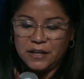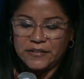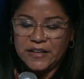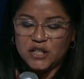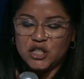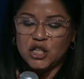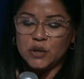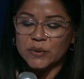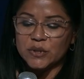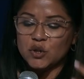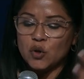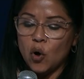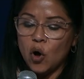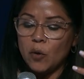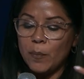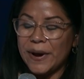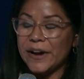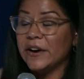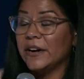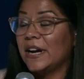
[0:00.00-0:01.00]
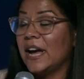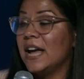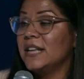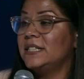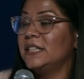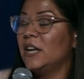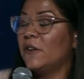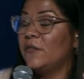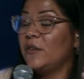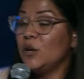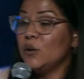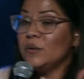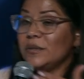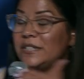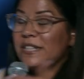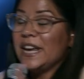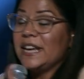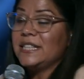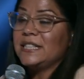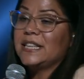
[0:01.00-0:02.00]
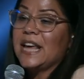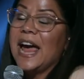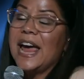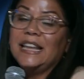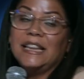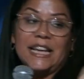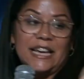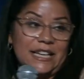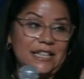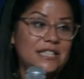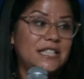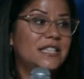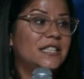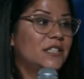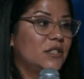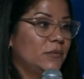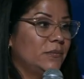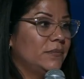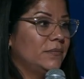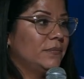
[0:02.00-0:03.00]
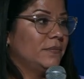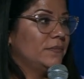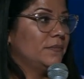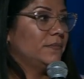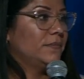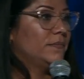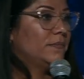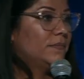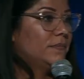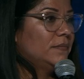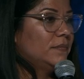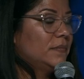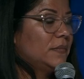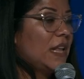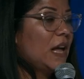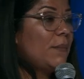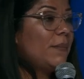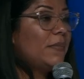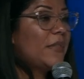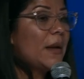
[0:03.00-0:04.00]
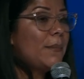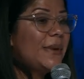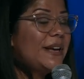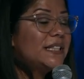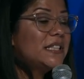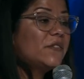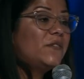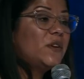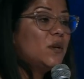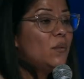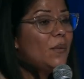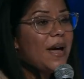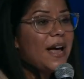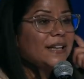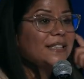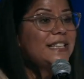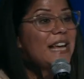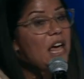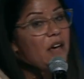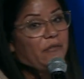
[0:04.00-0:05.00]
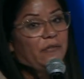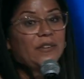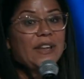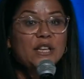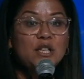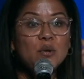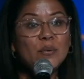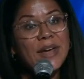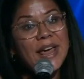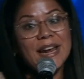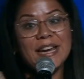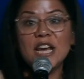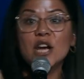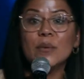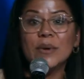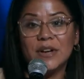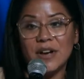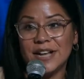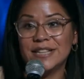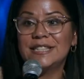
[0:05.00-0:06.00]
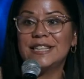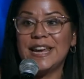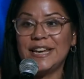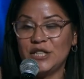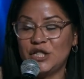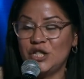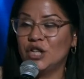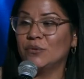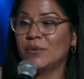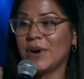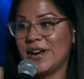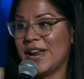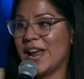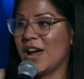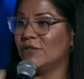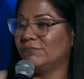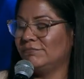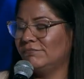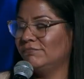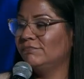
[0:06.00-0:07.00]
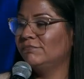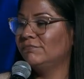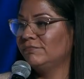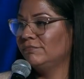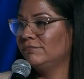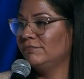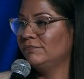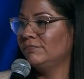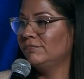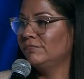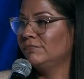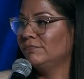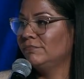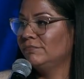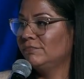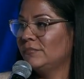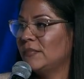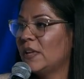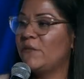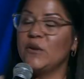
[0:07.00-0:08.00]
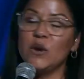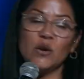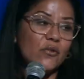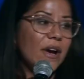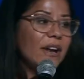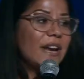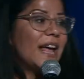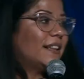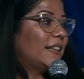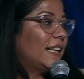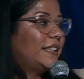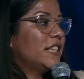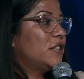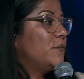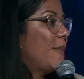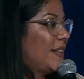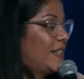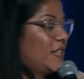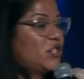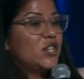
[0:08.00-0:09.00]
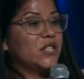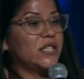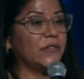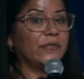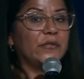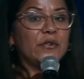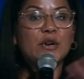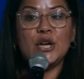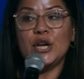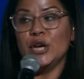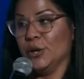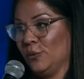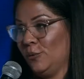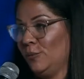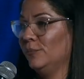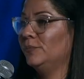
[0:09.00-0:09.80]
that she was told by her cousin, "If you stay silent, that, that means if you act deaf, like you can't hear what God's saying to you right now. If you try to act like this message isn't for you,